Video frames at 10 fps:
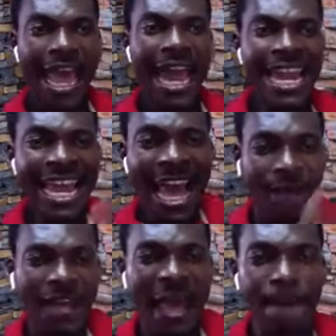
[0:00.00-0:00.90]
And they
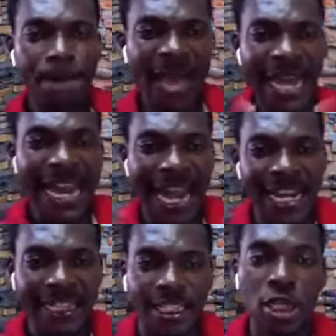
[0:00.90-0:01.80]
have embedded
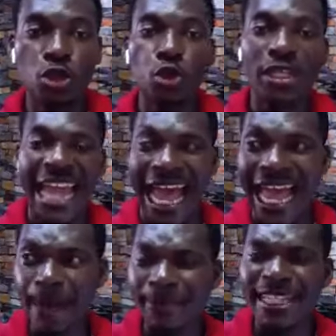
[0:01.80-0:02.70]
it into their
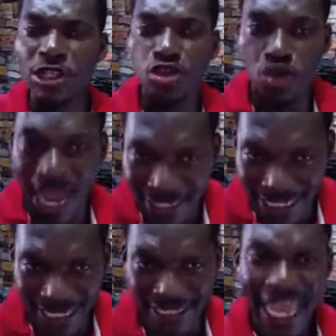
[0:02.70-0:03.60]
empty
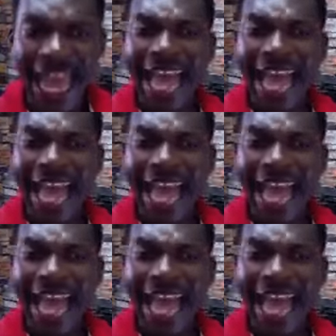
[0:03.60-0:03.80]
structures